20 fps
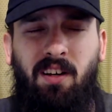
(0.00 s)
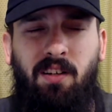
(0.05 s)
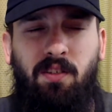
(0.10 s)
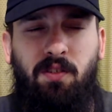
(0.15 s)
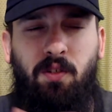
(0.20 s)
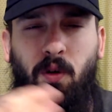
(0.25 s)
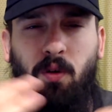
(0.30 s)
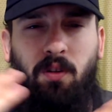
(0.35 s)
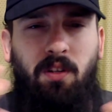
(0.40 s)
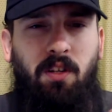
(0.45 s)

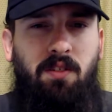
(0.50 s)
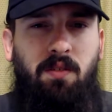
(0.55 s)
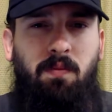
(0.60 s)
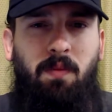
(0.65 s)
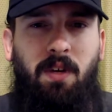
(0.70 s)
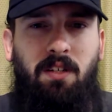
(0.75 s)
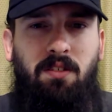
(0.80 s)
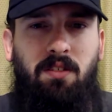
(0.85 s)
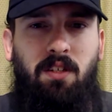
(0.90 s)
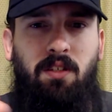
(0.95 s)
So it doesn't
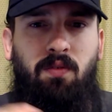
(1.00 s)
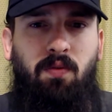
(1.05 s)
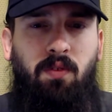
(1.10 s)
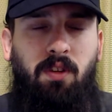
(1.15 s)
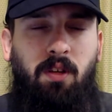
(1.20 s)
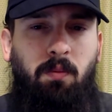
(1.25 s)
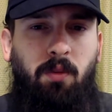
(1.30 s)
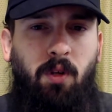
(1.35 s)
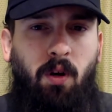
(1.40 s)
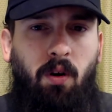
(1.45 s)
make sense for
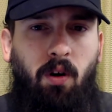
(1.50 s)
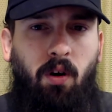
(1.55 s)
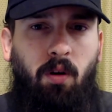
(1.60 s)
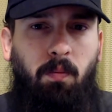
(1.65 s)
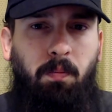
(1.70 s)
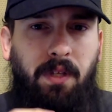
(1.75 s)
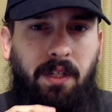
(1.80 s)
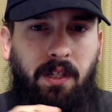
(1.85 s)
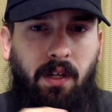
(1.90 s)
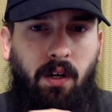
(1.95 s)
them to all
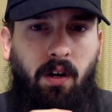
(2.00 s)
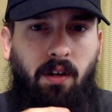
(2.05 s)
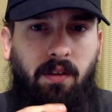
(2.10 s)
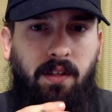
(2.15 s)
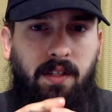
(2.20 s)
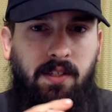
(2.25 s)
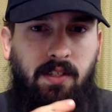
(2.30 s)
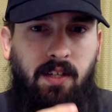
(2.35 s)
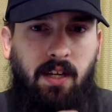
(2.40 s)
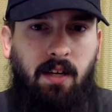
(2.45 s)
be on
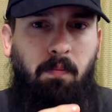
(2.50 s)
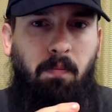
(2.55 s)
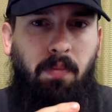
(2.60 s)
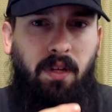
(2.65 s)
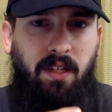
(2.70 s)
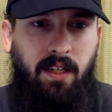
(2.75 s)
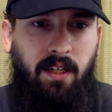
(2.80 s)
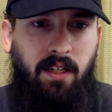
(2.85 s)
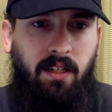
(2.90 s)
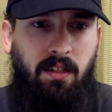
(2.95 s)
the same
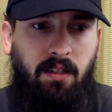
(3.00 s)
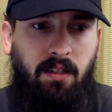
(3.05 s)
plane.